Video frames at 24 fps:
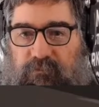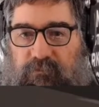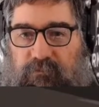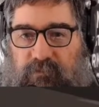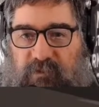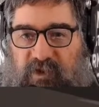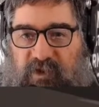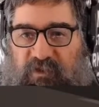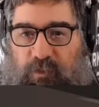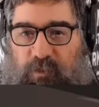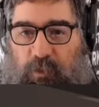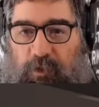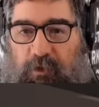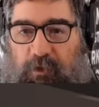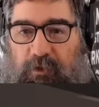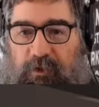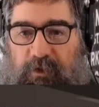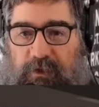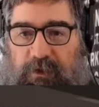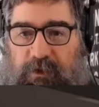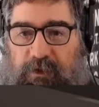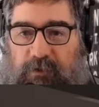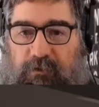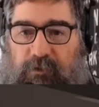Just wanted to
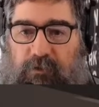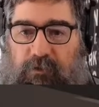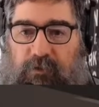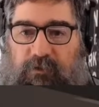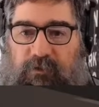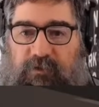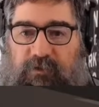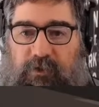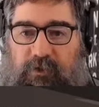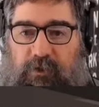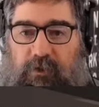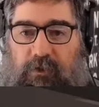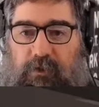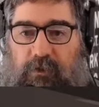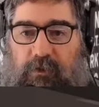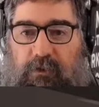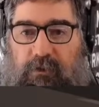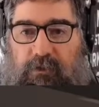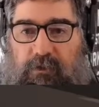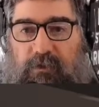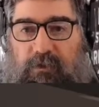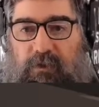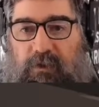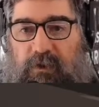clear the crossing.
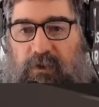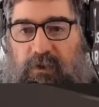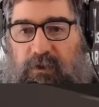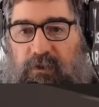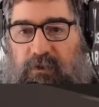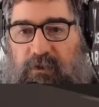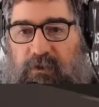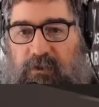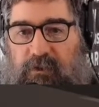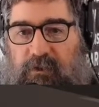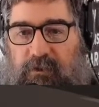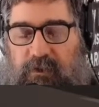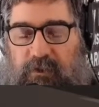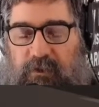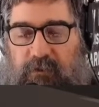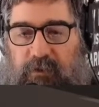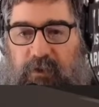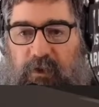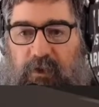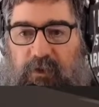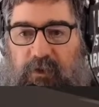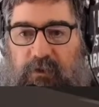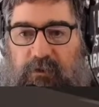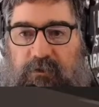There they
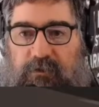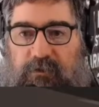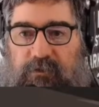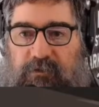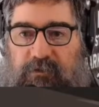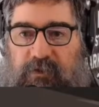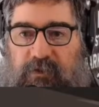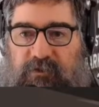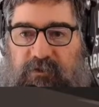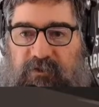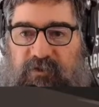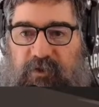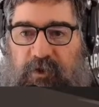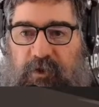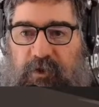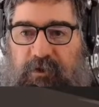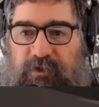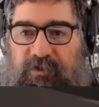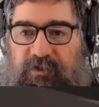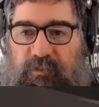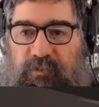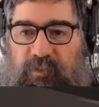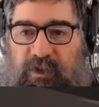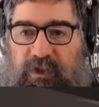go. They just kind of
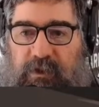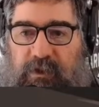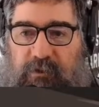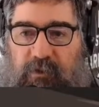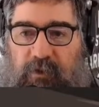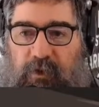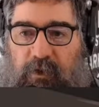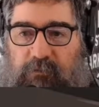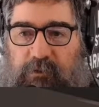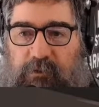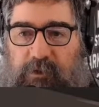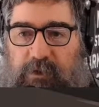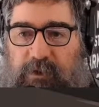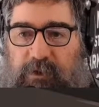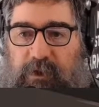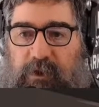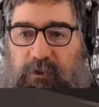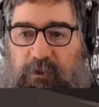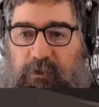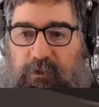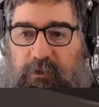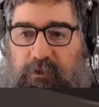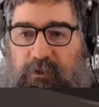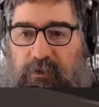disappear. They don't really get
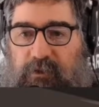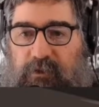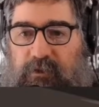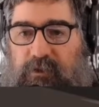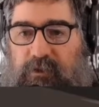on.